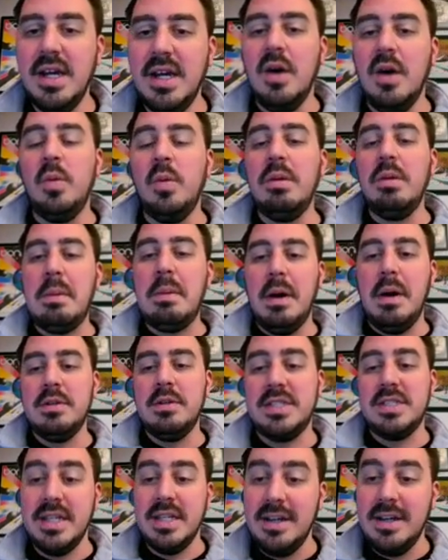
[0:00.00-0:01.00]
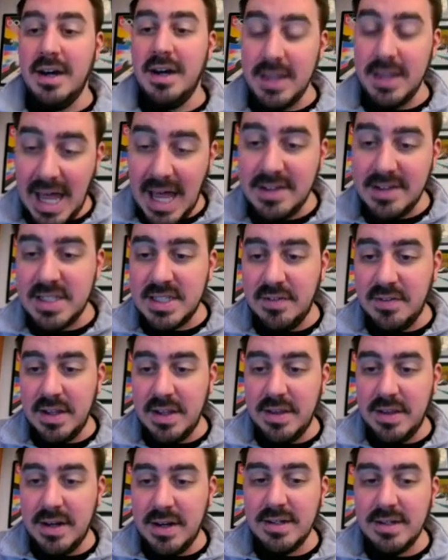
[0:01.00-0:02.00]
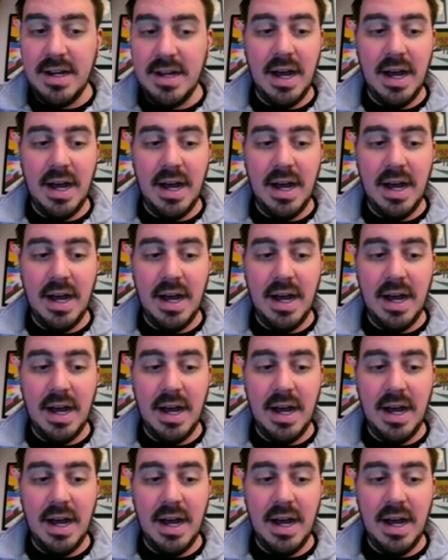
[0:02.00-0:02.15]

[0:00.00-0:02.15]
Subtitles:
We'll be posting a lot of stuff on there.